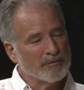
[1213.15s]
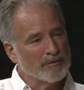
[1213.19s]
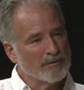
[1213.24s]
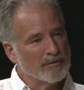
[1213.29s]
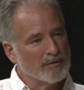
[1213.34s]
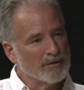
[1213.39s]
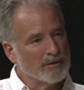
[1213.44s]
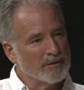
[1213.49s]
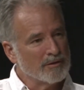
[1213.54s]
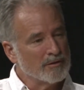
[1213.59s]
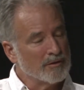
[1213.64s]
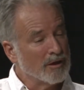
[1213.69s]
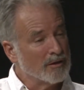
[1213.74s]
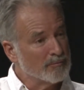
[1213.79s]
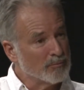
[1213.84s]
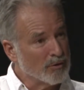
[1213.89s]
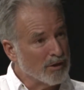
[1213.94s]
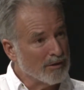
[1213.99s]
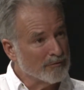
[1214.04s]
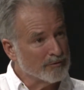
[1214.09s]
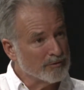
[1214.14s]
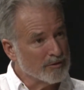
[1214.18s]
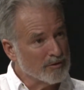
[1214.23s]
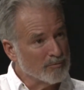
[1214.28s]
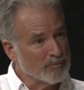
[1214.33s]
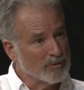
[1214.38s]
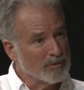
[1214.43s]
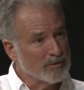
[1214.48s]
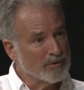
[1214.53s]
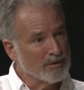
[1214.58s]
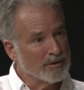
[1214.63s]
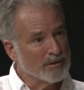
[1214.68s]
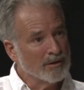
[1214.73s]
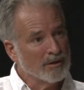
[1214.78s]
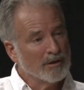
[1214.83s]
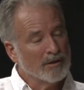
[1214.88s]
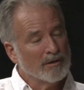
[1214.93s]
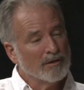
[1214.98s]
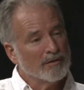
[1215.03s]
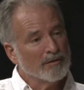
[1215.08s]
the nonprofit community,
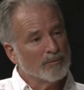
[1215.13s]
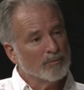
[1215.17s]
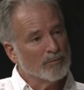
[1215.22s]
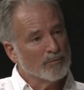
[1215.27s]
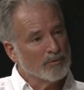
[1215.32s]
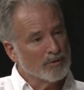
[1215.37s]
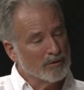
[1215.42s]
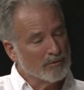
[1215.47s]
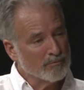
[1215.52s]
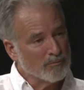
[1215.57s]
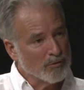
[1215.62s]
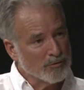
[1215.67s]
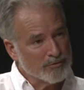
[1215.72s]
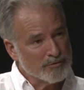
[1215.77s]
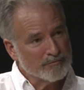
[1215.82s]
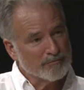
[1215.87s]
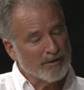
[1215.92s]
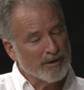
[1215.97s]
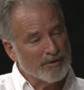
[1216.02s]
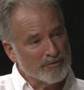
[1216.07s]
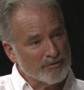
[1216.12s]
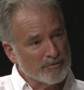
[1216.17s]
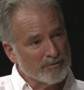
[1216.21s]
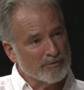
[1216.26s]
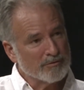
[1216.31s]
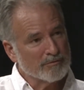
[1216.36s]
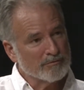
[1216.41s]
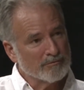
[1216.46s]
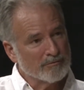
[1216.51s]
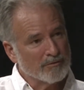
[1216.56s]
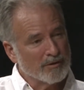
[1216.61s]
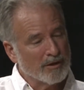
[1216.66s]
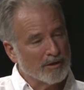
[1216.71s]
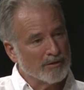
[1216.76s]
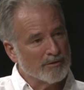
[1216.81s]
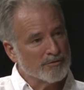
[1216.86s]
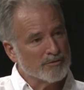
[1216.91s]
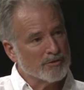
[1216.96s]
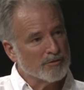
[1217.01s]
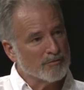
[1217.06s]
where most foster
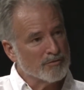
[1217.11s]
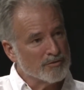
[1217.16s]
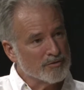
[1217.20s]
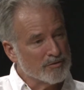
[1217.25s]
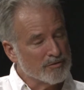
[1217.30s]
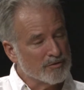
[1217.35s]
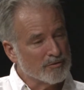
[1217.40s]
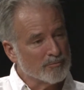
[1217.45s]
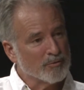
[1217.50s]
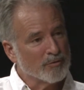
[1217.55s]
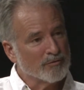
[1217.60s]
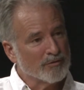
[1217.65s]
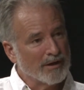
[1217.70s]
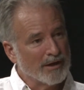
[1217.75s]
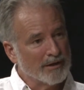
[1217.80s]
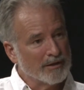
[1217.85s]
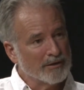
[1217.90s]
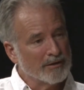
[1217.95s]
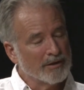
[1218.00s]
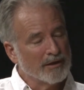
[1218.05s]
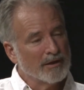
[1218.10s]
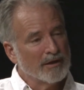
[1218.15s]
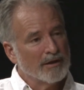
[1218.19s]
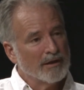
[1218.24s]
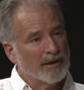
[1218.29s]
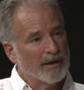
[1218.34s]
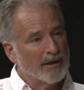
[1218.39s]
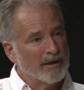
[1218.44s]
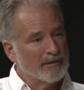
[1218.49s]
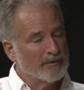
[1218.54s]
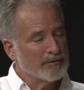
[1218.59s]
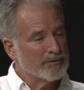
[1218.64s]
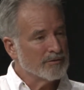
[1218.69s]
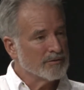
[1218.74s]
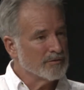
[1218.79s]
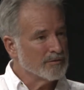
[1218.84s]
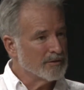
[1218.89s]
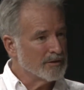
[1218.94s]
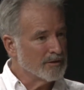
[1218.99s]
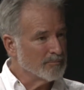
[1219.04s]
services are provided, and
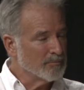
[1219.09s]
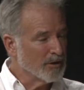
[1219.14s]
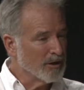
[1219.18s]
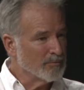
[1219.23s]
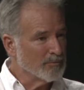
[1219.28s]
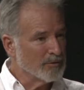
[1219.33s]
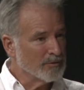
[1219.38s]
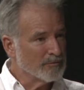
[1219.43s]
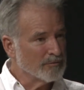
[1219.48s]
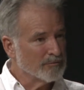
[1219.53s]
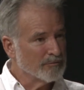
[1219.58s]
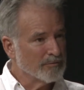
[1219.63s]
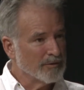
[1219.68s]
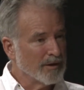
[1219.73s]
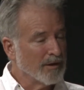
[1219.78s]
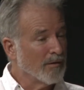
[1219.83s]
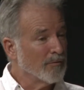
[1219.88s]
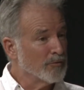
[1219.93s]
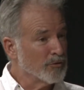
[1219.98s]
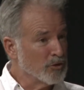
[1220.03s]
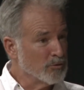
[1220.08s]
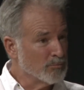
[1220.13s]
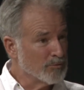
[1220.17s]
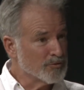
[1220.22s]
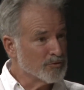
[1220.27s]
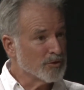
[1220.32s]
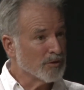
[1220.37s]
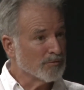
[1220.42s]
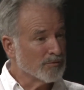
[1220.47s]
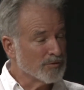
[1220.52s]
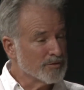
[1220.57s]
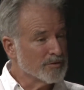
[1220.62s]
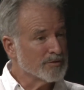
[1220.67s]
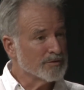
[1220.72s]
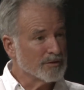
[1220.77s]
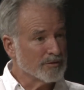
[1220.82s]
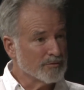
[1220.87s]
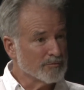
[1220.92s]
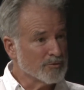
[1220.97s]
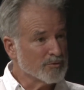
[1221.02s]
the Department of Health and Human Services
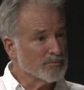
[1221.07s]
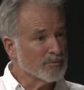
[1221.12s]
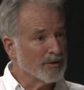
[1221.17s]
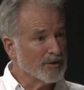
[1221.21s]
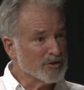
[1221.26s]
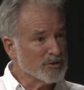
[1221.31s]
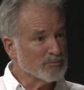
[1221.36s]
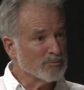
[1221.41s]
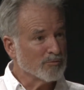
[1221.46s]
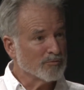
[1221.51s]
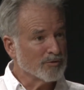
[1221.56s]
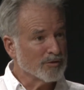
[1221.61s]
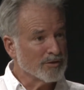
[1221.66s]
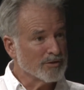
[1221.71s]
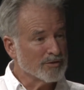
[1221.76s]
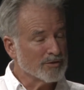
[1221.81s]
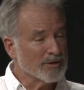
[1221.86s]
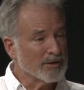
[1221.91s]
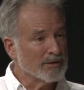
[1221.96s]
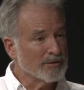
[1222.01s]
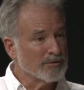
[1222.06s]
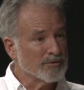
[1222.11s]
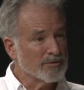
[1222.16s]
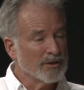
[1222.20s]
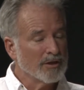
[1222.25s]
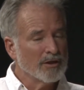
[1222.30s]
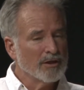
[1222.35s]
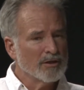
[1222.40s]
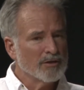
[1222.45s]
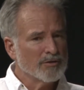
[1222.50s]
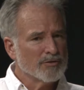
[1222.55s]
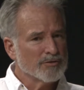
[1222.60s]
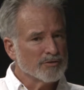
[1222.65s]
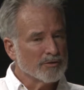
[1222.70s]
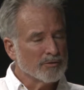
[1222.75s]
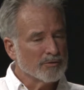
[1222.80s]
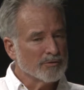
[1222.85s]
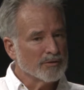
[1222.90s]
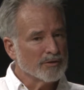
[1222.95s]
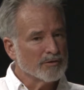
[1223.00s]
that's responsible for these kids.
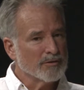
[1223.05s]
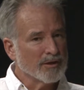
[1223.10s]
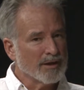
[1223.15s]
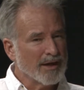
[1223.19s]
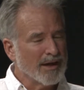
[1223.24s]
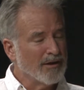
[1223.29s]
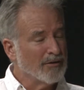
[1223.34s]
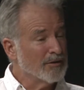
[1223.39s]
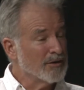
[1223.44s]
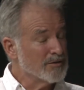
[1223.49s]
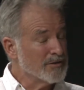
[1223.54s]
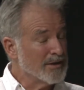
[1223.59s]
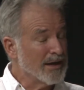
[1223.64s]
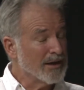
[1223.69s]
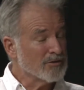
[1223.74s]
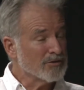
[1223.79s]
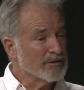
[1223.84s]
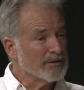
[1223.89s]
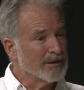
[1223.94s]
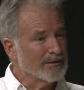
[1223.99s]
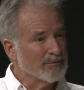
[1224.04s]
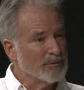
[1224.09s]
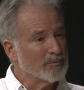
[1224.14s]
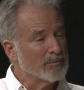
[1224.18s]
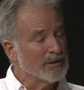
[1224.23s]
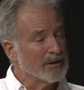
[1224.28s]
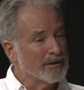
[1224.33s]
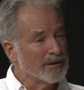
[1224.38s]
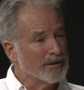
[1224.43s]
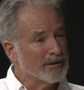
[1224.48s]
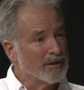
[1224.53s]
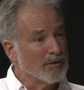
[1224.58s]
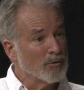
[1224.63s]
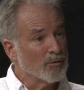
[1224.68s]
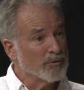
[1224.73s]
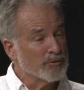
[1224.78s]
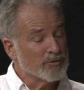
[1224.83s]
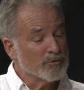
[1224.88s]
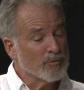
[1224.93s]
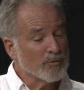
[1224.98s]
So the county's actually going to be playing, although
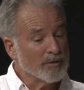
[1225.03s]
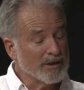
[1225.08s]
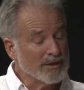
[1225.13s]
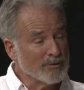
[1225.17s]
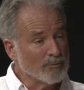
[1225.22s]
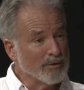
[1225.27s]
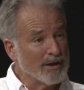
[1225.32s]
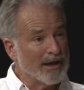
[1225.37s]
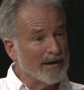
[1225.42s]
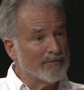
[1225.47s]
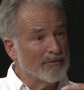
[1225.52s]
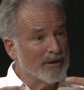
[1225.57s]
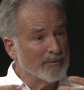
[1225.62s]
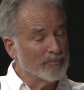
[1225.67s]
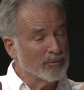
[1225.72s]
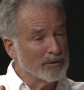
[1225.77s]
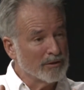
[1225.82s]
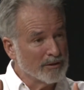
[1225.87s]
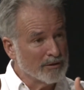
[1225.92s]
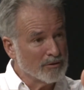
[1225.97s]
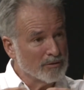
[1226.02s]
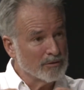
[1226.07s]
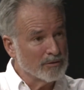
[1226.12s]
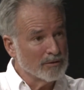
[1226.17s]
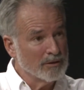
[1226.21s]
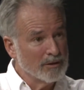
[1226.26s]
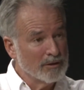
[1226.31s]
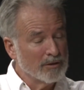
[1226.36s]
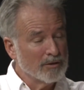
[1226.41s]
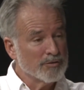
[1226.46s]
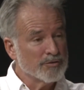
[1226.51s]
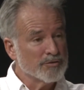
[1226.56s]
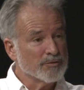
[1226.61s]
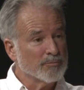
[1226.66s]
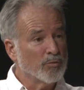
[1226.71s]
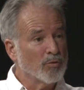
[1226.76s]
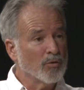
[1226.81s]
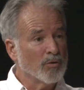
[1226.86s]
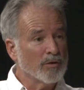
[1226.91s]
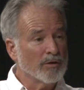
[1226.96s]
it's great that we have that political
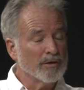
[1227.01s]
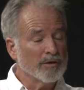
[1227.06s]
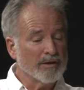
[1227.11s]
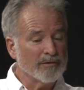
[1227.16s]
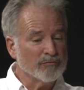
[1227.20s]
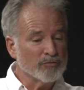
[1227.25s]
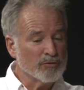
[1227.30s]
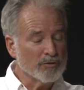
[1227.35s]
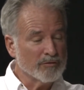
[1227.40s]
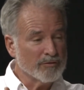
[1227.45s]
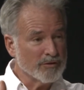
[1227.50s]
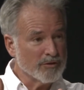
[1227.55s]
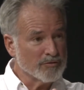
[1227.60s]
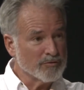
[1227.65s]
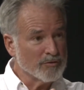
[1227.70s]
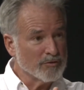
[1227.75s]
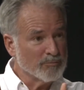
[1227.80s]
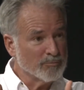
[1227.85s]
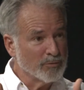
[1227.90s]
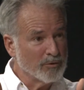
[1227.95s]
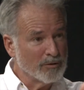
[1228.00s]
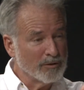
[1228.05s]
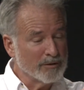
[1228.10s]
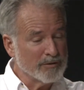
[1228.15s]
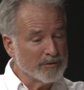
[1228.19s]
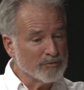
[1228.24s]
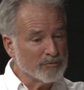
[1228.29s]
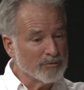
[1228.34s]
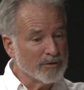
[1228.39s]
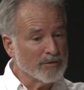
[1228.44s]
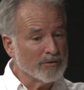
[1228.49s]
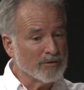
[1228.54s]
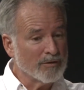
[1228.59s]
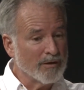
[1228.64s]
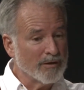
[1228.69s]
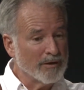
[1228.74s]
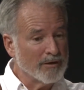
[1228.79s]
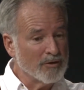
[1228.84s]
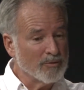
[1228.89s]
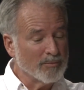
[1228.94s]
support, they're sort of pulling the trigger on
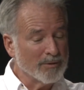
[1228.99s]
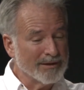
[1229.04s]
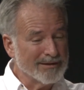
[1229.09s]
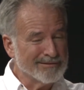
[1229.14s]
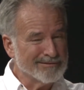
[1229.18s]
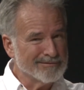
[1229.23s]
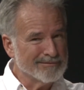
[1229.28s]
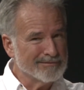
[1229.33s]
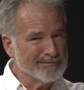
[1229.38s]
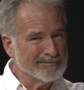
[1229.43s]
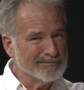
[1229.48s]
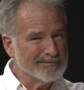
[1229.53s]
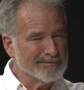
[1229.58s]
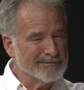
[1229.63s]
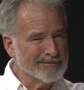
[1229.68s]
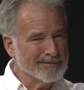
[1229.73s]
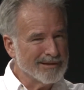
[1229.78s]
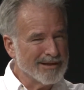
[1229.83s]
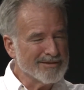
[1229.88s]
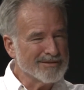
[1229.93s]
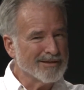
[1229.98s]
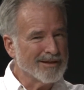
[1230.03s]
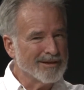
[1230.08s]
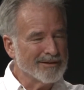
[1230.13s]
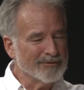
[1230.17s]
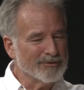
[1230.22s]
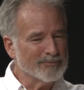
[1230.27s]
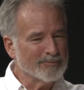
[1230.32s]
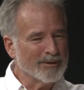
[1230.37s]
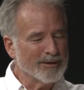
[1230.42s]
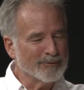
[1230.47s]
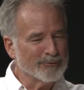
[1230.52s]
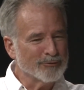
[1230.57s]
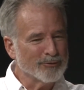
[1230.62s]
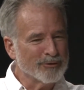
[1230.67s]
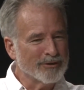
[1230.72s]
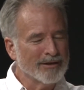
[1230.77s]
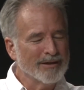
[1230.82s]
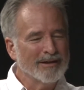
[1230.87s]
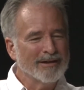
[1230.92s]
it, you might that's not a good
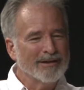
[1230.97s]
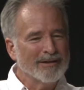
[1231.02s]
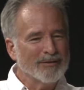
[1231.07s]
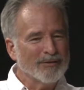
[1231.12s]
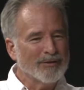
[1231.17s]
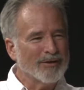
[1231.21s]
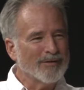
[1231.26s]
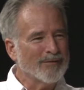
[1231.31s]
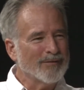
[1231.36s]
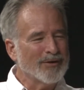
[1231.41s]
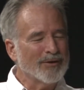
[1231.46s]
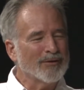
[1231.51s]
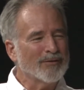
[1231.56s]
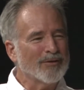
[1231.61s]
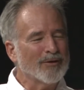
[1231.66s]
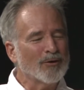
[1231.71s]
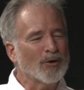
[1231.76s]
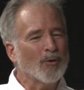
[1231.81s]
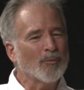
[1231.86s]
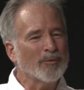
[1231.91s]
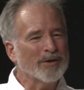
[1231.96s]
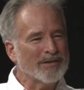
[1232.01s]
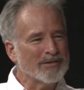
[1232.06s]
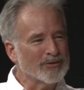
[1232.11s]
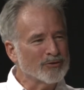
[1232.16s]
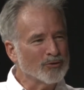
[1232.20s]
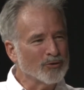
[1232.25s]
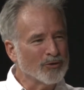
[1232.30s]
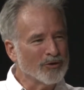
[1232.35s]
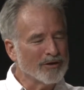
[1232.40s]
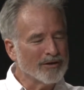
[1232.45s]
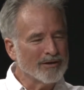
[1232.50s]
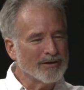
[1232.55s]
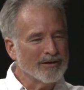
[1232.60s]
metaphor. They're opening the door